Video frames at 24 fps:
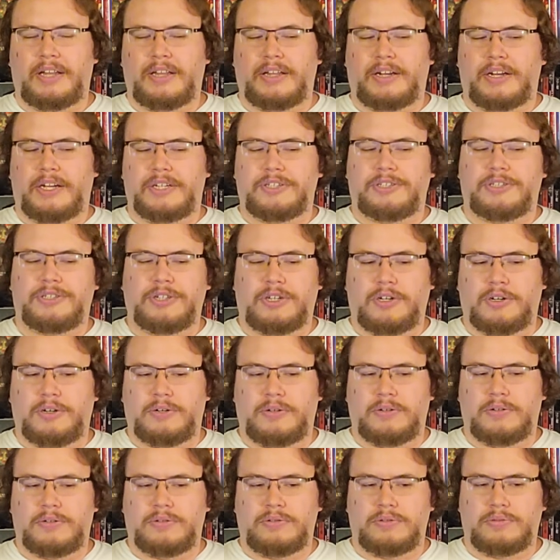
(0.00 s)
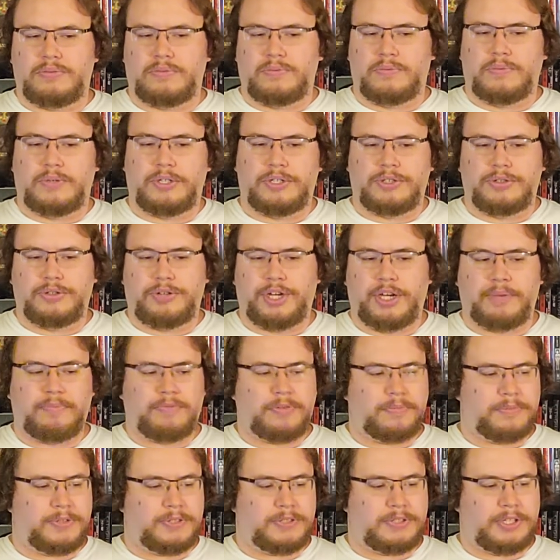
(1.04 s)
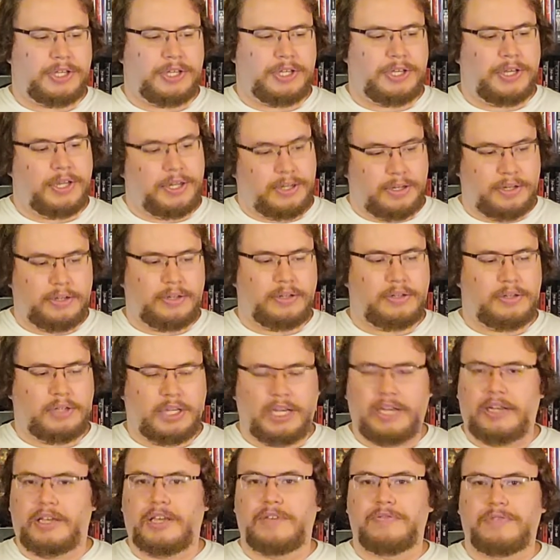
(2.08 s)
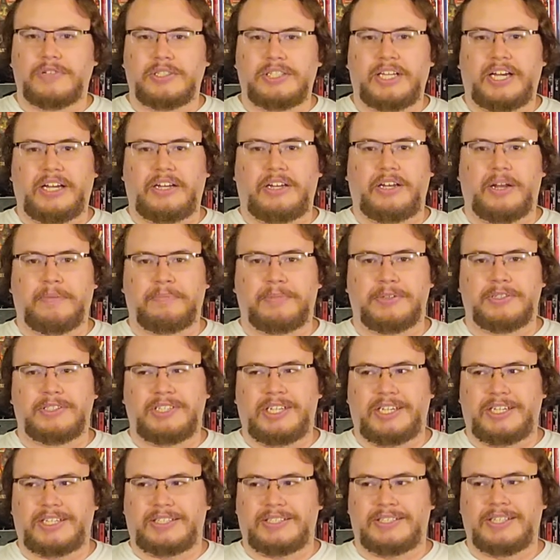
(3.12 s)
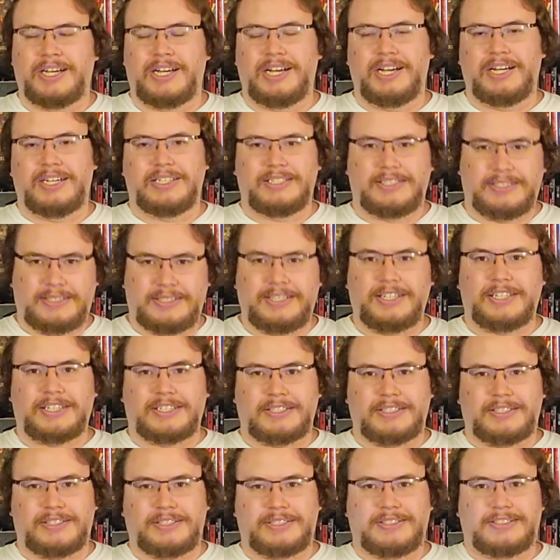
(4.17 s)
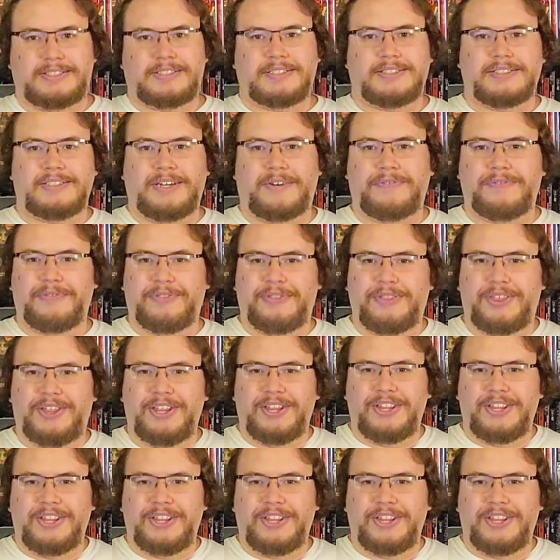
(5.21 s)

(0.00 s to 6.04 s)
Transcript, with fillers: then I showed Witch Who Came From the Sea, and yeah, Evil Dead, number six. Six of